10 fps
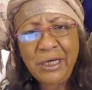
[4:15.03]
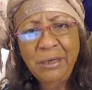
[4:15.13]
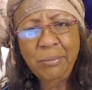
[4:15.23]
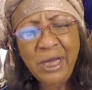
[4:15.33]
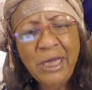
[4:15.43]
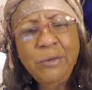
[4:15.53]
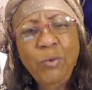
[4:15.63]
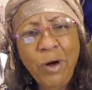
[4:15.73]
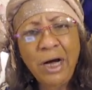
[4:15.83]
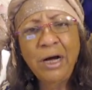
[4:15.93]

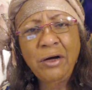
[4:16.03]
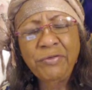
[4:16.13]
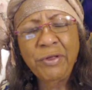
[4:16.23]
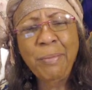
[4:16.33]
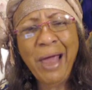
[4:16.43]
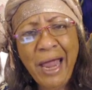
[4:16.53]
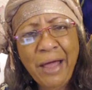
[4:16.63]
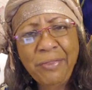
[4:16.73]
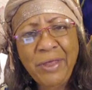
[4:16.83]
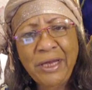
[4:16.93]
Meanwhile, the
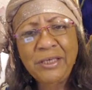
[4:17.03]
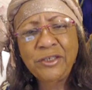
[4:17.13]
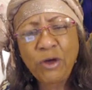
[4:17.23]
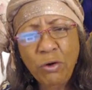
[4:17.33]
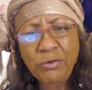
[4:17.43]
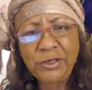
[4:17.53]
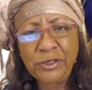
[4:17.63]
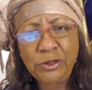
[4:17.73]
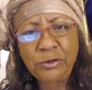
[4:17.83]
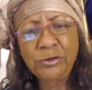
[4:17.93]
man that he sold it
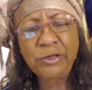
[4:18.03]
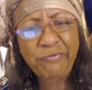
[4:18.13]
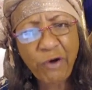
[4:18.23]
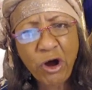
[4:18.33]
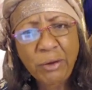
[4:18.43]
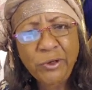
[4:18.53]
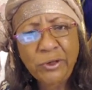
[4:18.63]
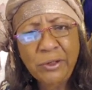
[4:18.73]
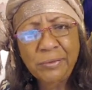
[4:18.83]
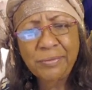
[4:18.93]
to, the farmer,
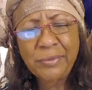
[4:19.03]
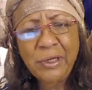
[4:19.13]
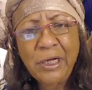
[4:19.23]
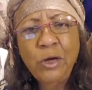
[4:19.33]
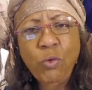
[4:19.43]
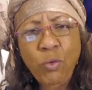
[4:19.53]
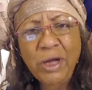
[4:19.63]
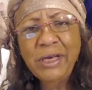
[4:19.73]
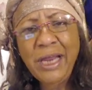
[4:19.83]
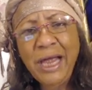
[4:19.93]

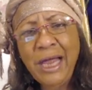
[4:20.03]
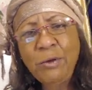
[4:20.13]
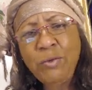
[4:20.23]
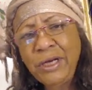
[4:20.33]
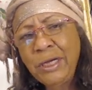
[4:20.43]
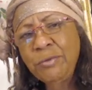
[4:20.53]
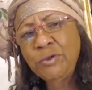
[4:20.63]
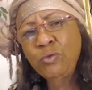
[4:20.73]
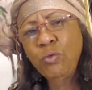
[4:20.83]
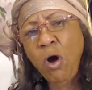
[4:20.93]
one day when he was
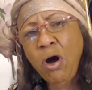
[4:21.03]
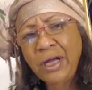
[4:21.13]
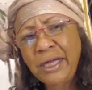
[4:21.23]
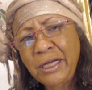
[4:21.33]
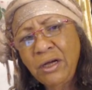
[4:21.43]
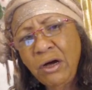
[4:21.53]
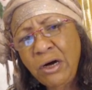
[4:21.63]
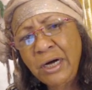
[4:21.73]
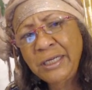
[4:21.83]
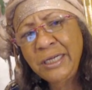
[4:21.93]
walking
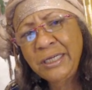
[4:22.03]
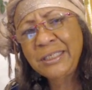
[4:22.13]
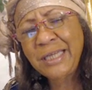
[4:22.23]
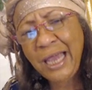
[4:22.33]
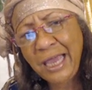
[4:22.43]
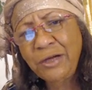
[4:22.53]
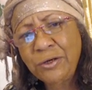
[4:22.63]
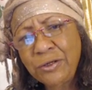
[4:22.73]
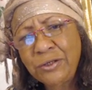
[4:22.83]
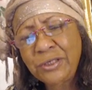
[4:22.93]
on his
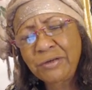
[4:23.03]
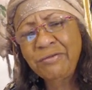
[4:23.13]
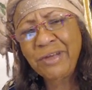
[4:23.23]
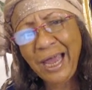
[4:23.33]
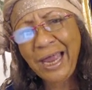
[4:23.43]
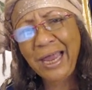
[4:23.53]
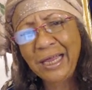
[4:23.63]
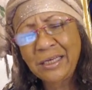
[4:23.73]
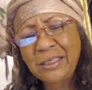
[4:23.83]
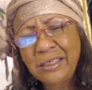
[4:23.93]
acres of
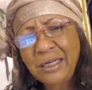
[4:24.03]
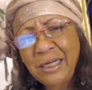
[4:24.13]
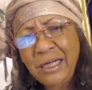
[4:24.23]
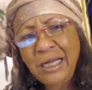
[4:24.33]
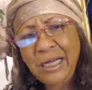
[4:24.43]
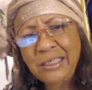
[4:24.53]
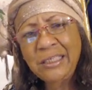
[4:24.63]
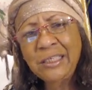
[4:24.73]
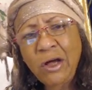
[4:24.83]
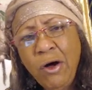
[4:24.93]
land, he
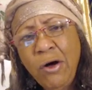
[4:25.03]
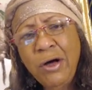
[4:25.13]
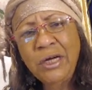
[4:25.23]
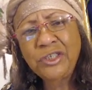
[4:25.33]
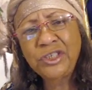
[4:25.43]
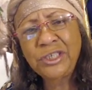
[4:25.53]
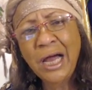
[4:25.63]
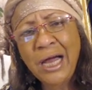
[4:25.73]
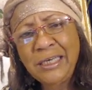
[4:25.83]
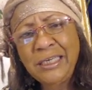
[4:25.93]
saw a
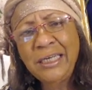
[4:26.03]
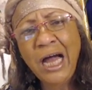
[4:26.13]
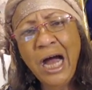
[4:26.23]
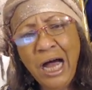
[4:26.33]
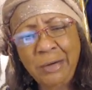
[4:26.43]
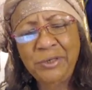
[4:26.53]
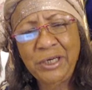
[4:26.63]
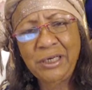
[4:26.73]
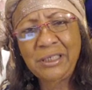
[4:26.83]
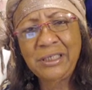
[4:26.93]
shiny
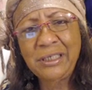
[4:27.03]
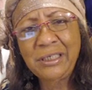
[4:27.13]
object,